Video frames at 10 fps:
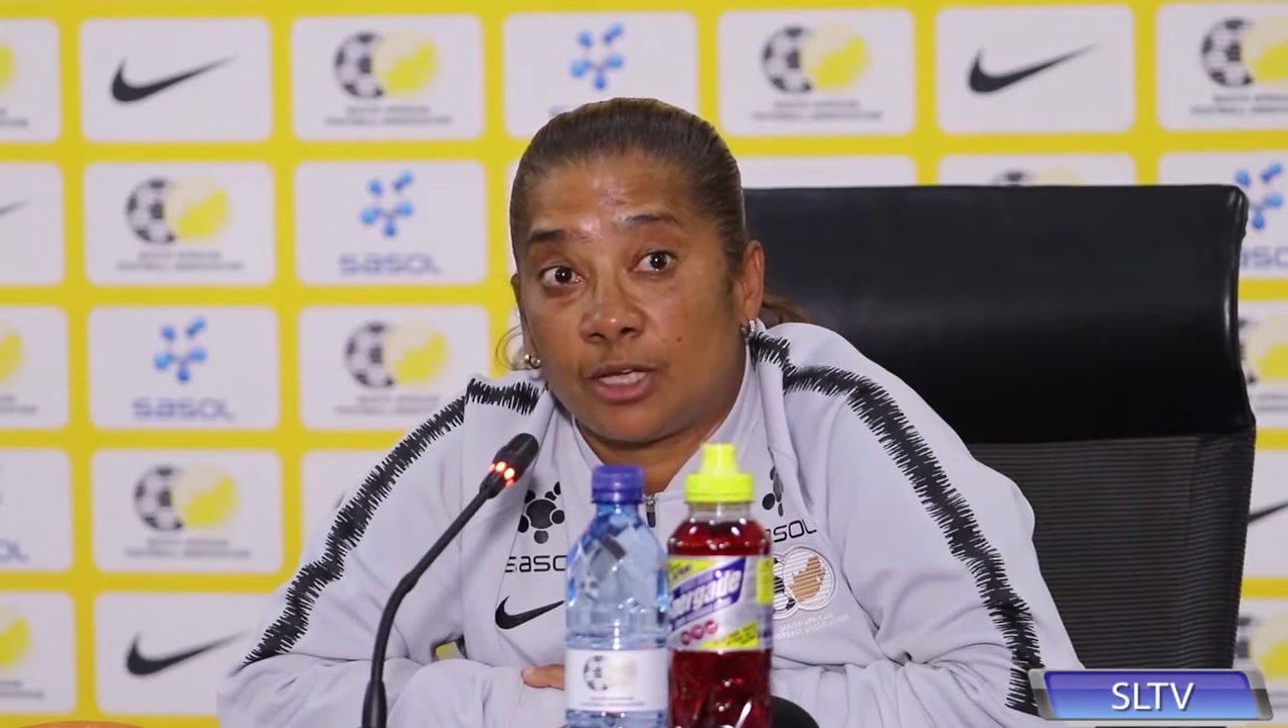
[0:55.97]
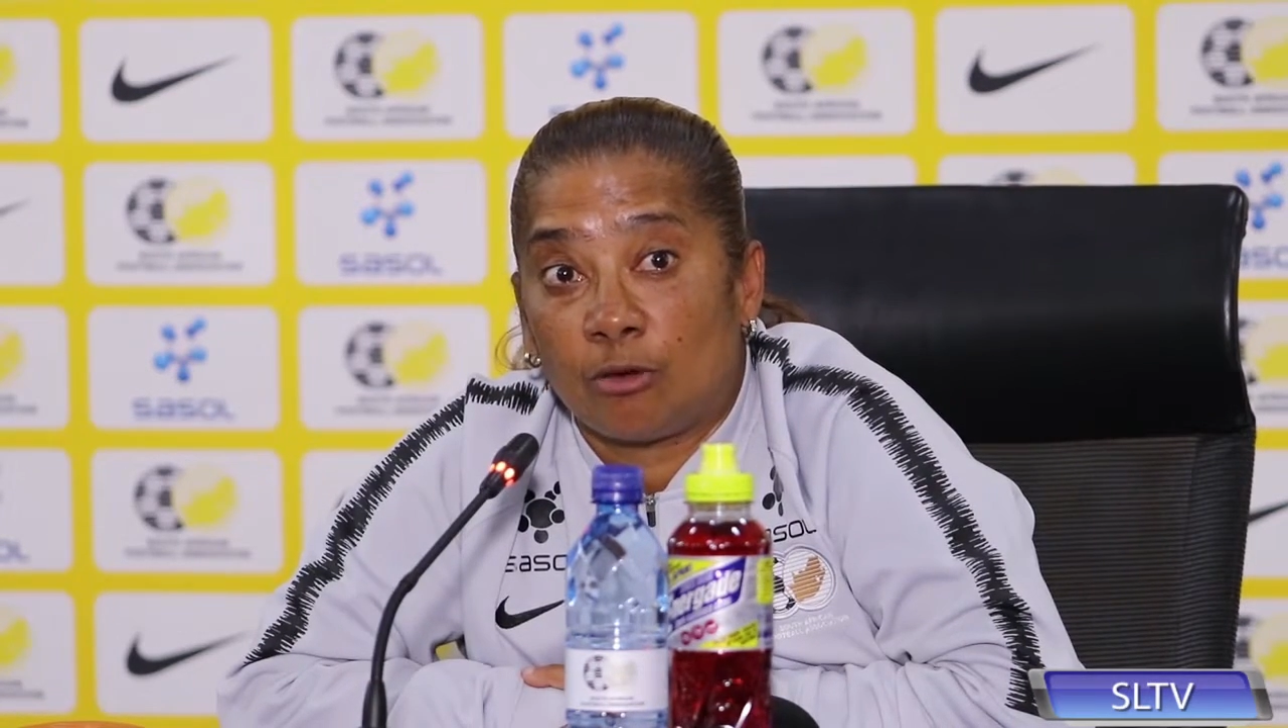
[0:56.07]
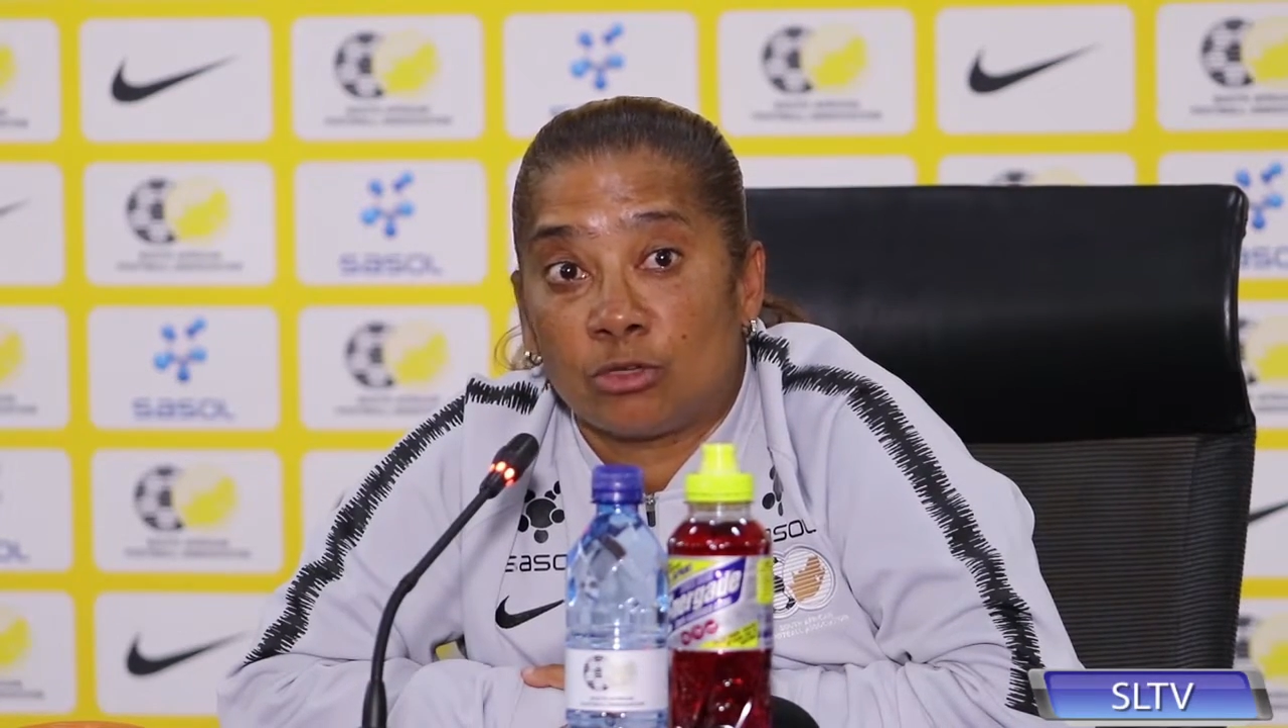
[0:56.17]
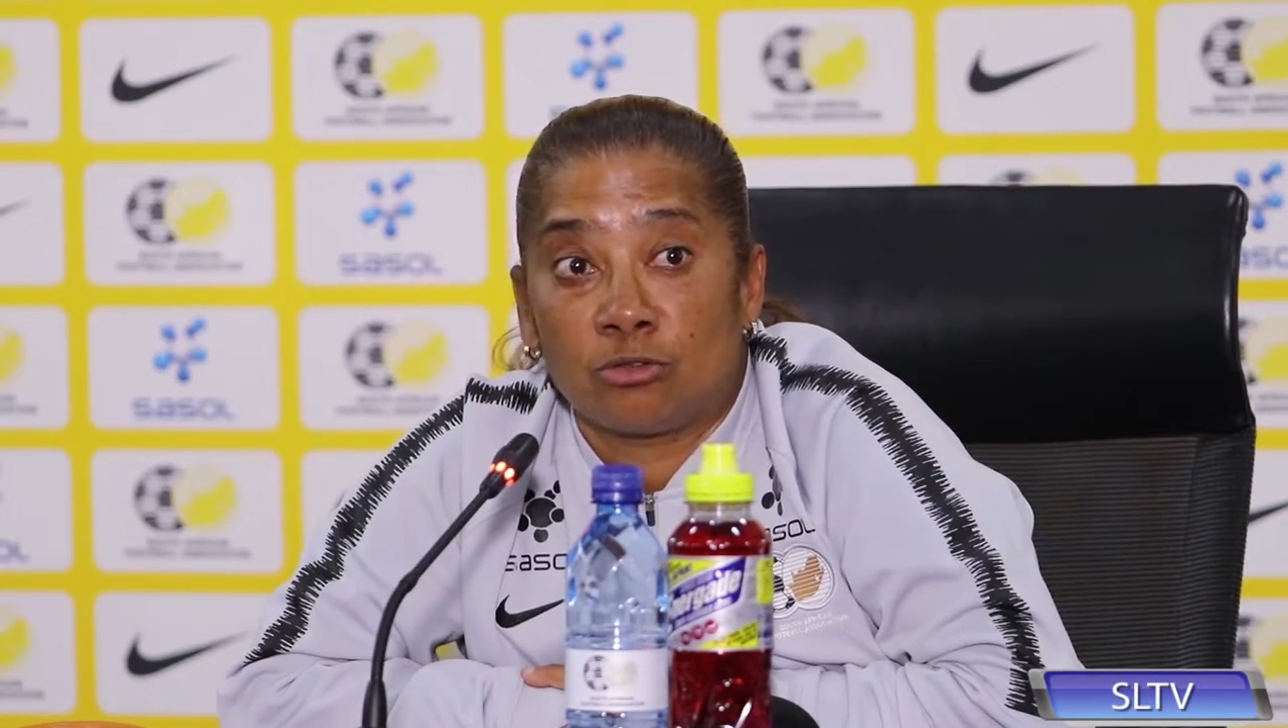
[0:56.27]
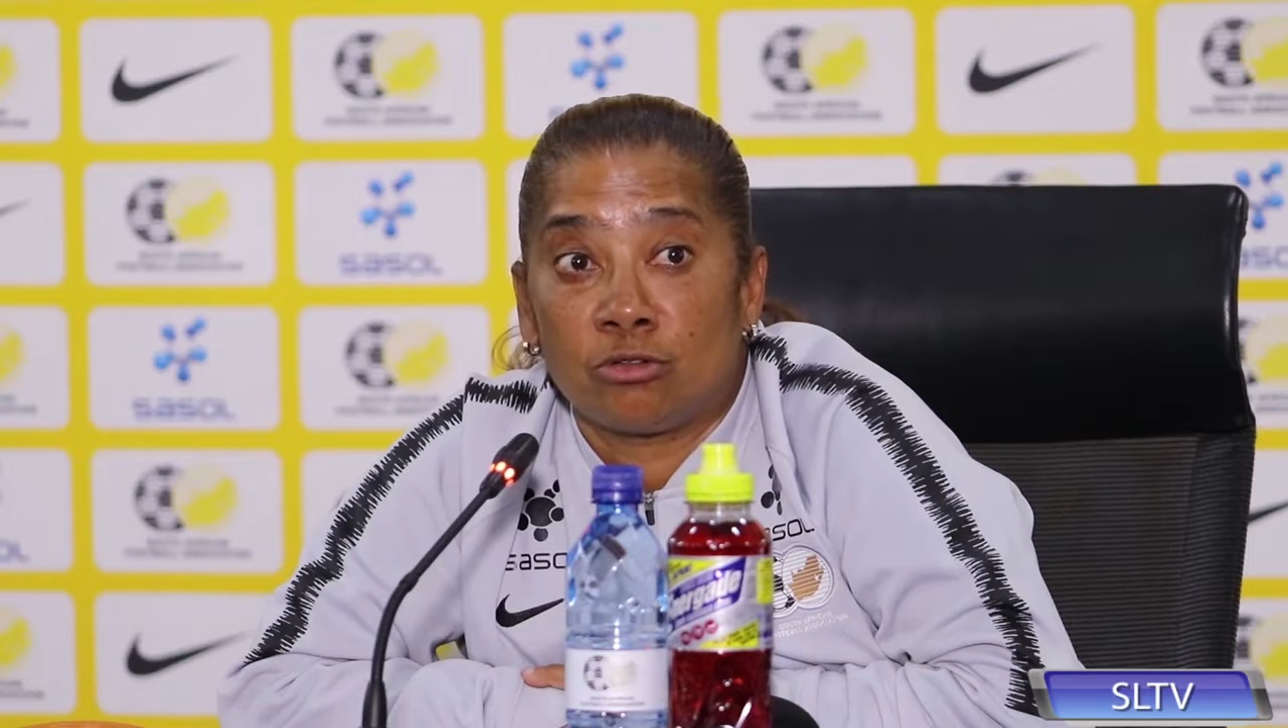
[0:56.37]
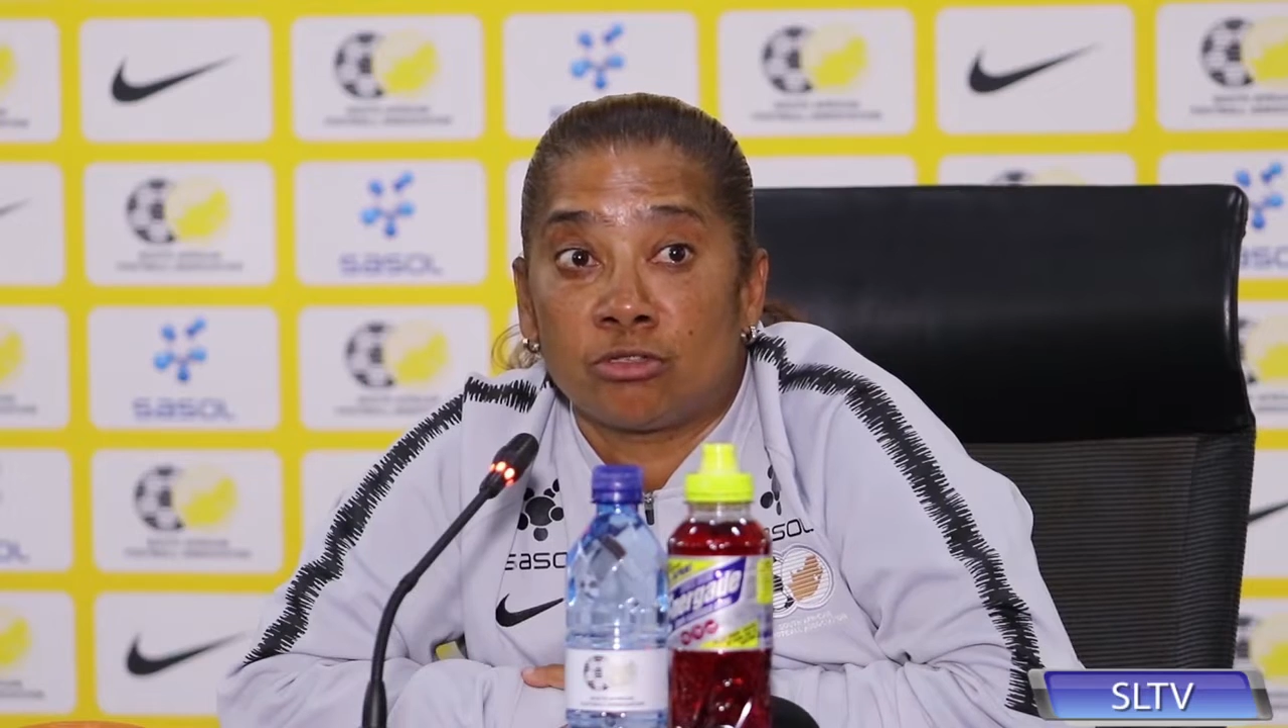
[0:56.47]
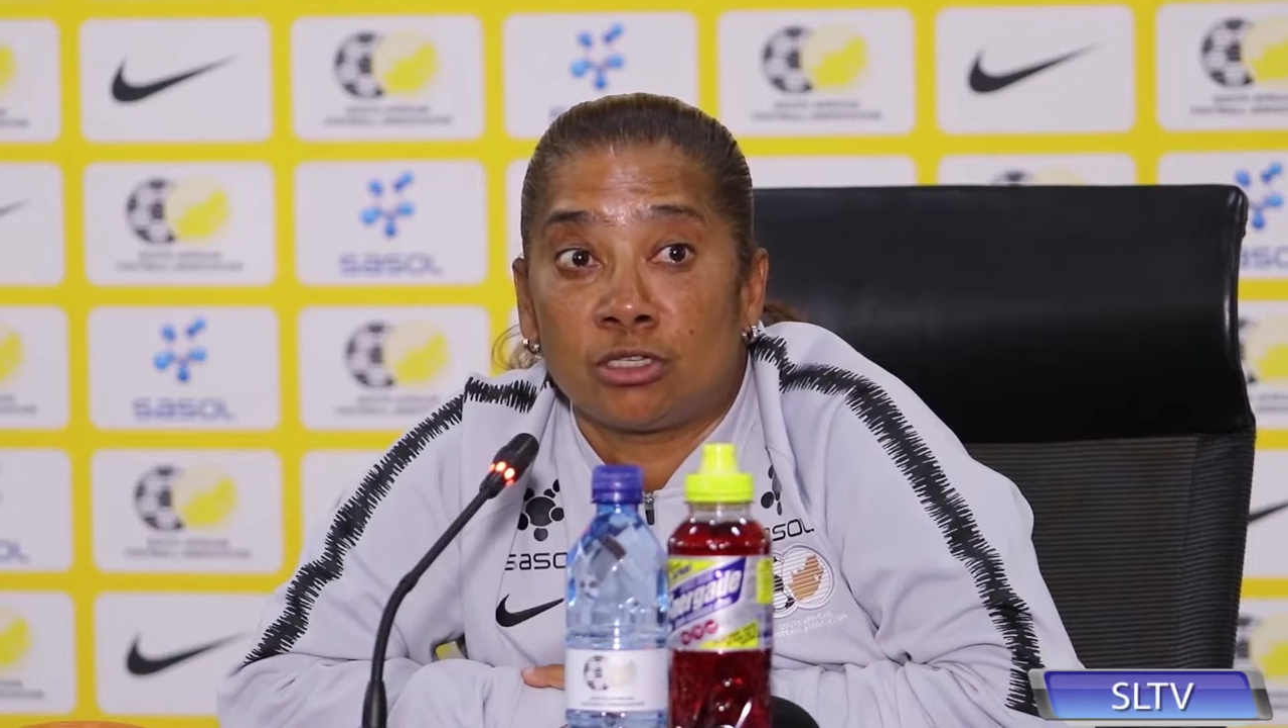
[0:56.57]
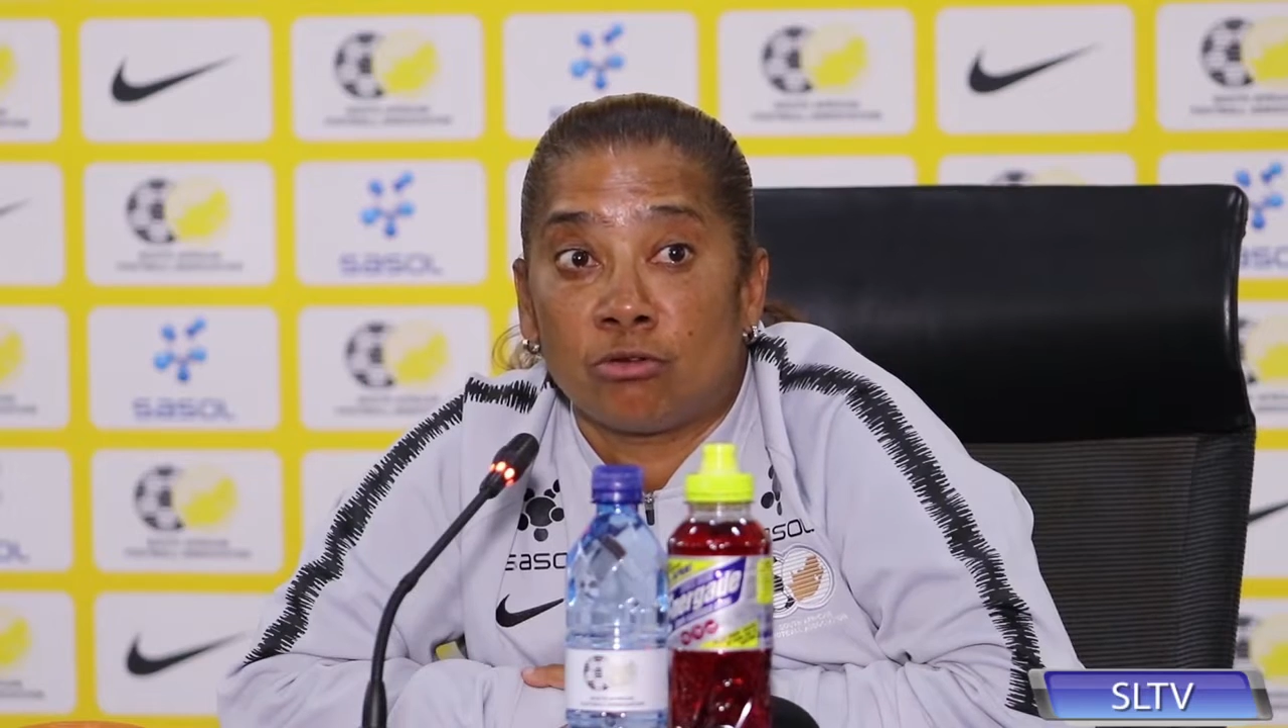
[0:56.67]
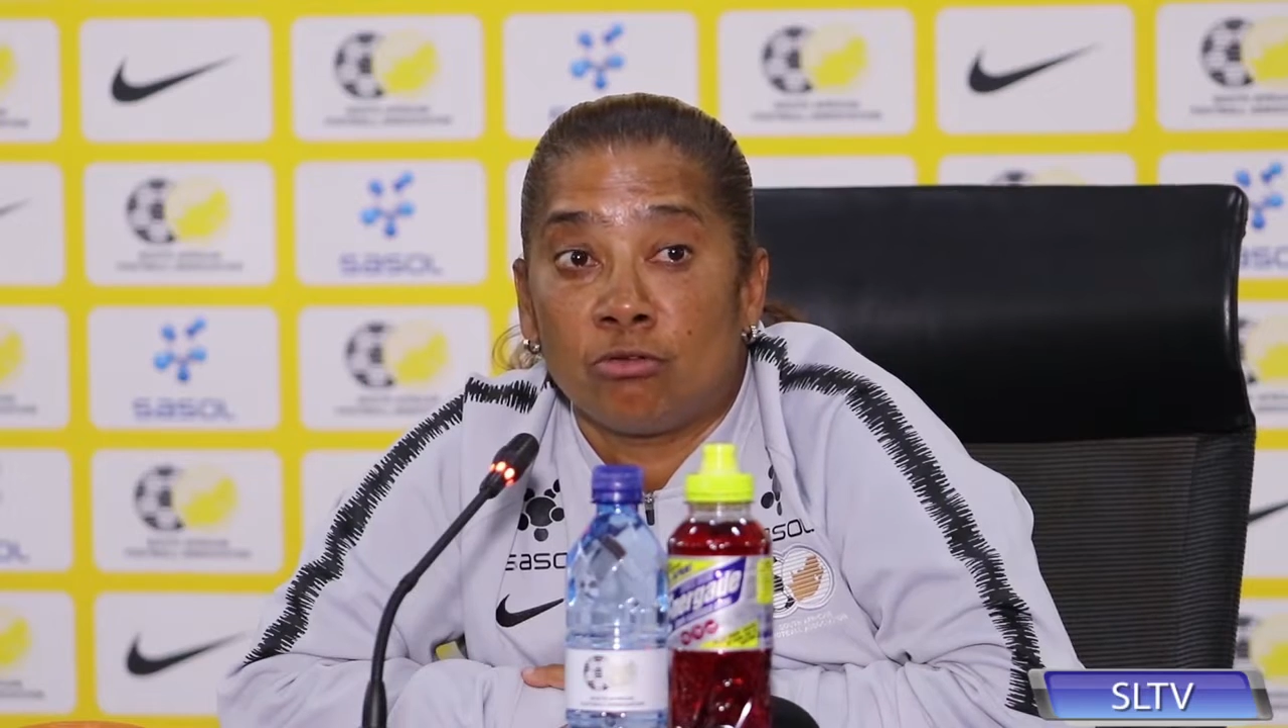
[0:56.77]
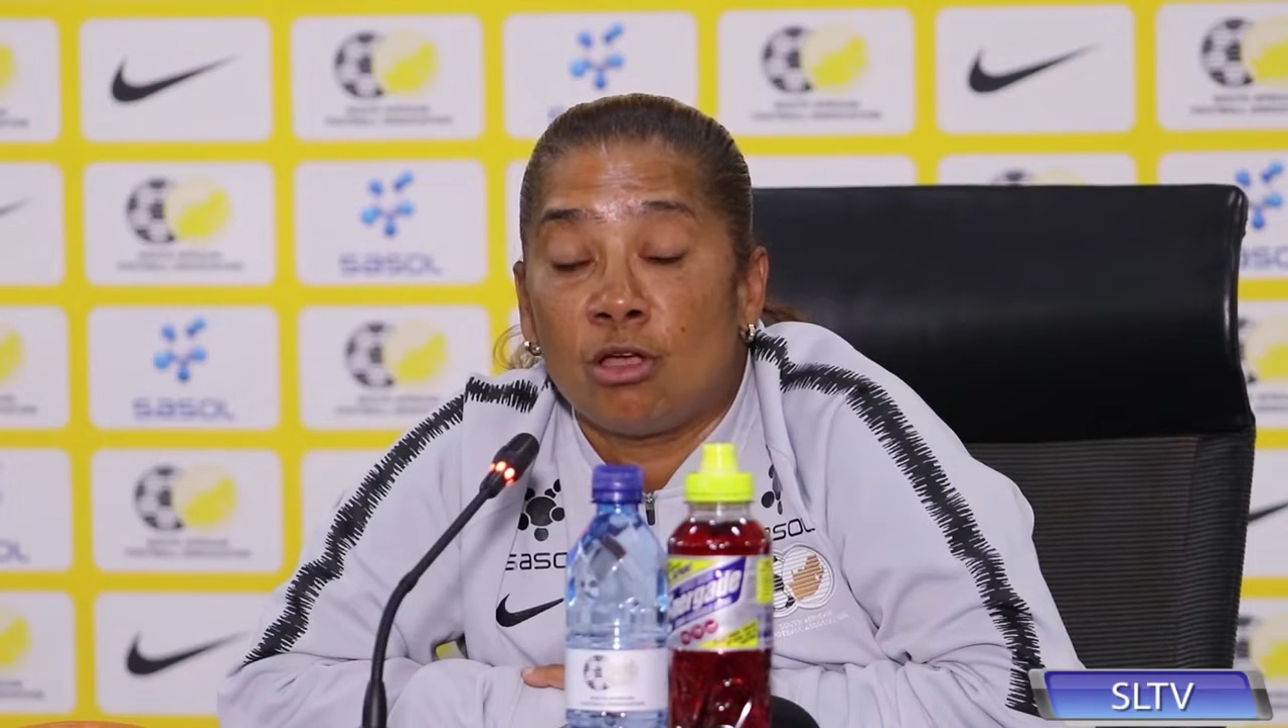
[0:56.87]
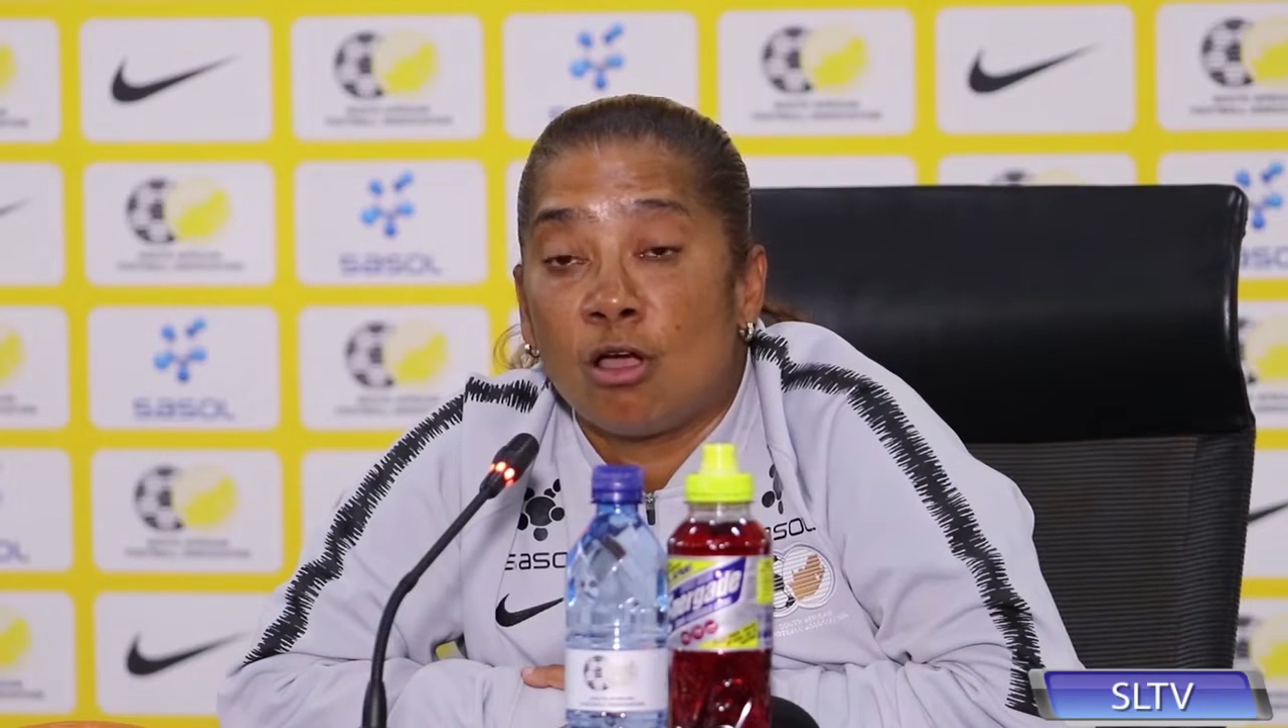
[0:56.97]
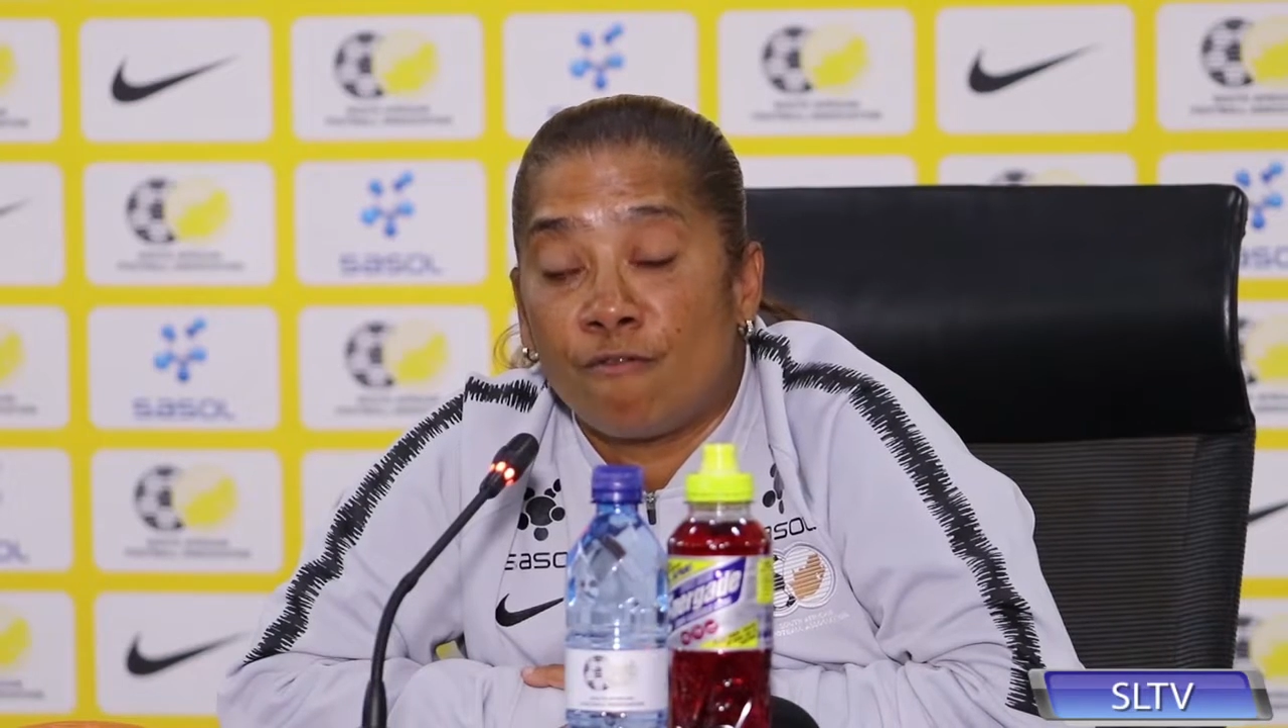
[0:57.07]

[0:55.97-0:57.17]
I was also